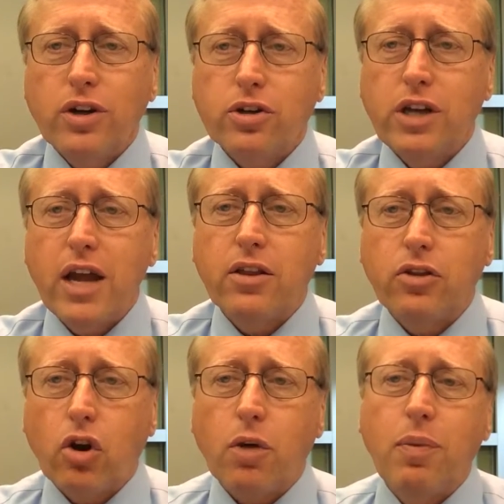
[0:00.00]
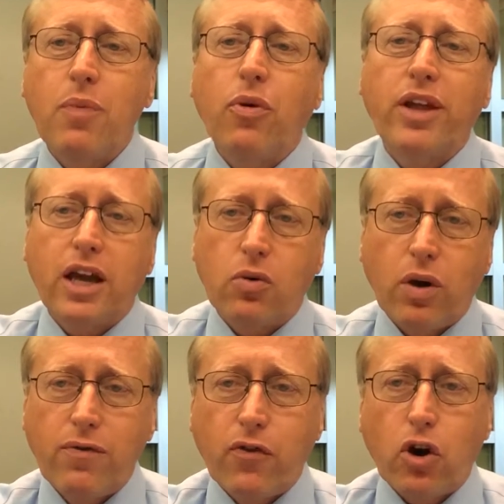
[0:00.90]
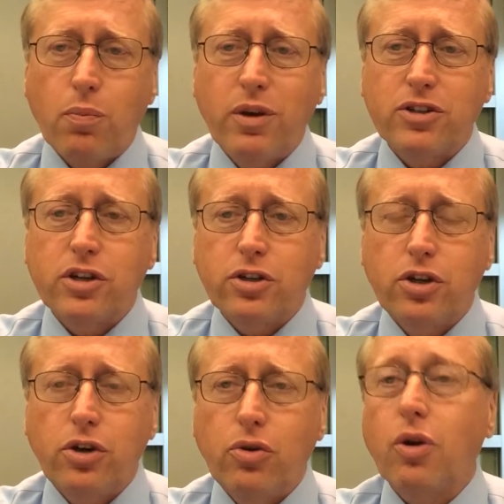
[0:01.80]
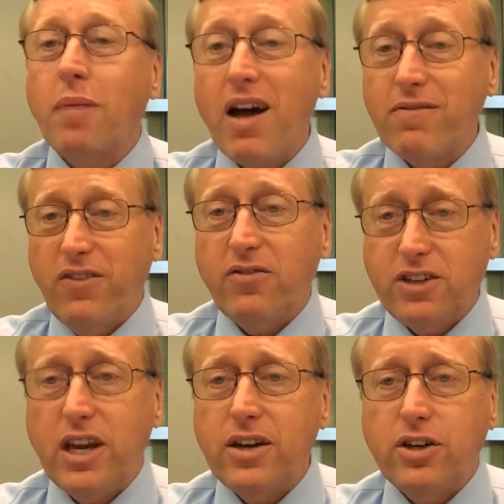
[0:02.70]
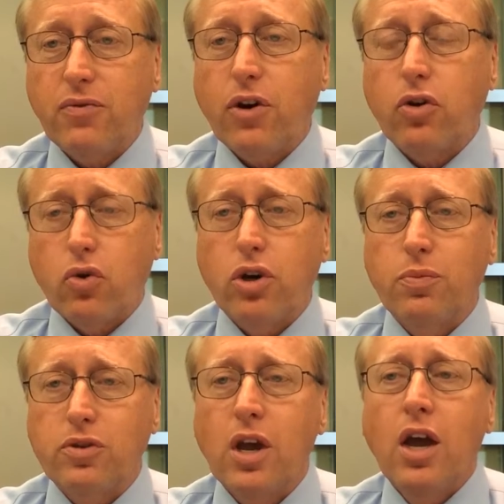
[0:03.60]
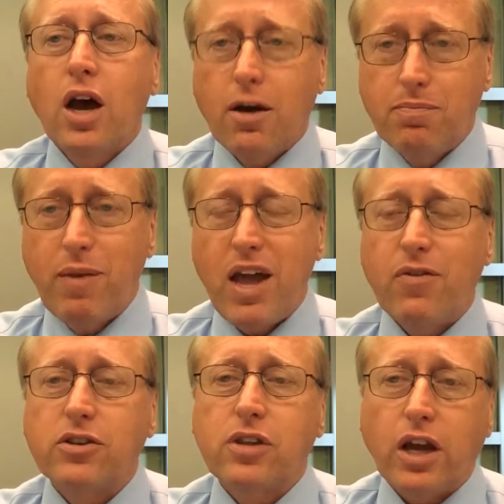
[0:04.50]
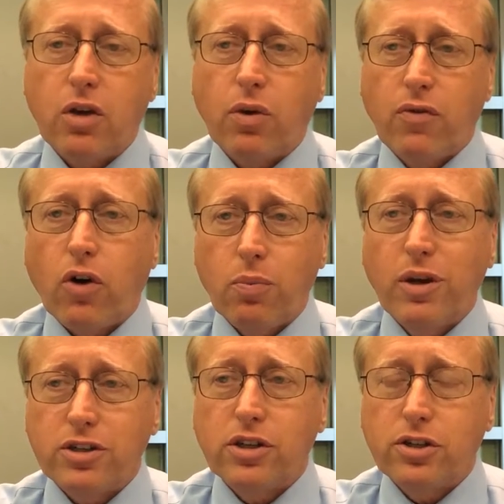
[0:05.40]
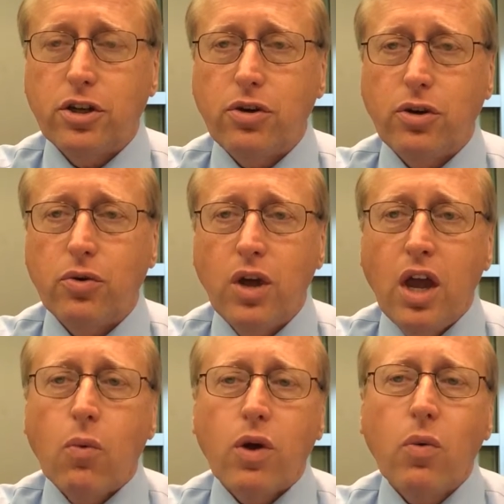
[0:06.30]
you understand that there are people that can refer business to you, about 15 different groups of mavens that can refer business to you.